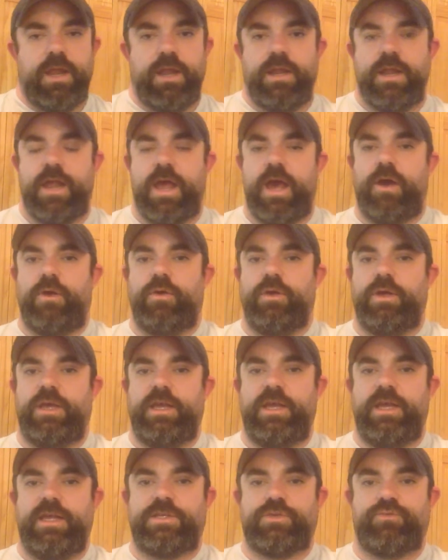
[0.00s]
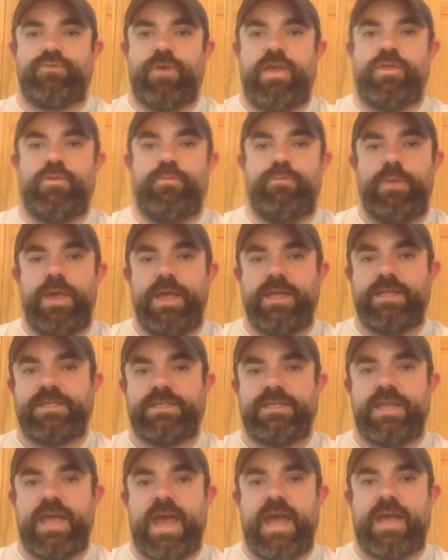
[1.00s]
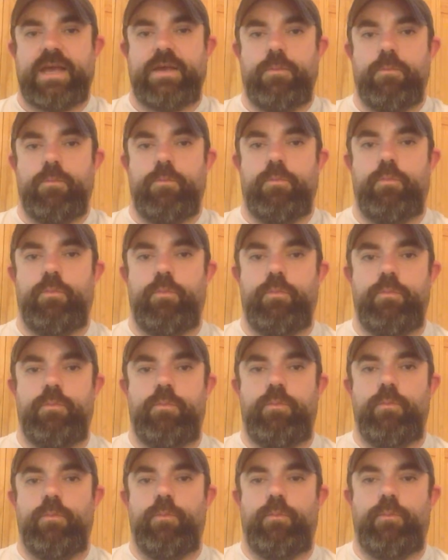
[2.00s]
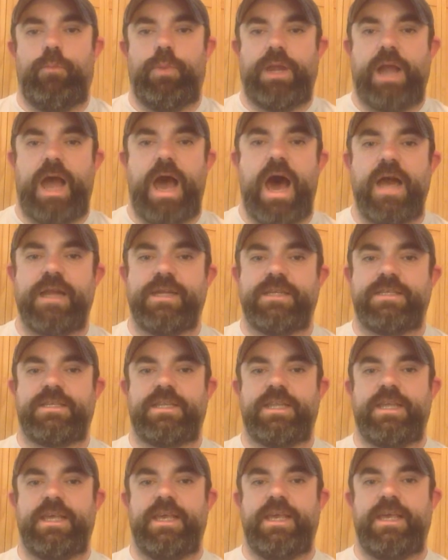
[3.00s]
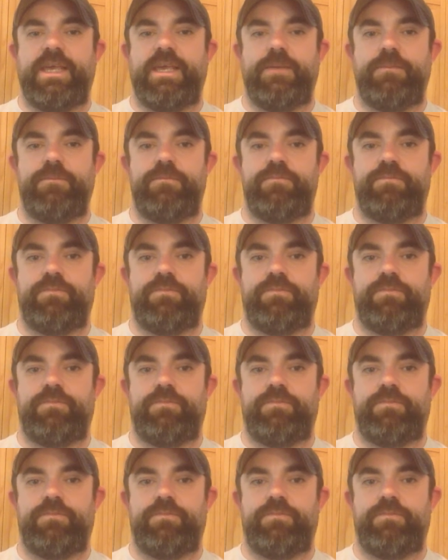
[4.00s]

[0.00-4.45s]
Now, it's a rather big stack, but honestly,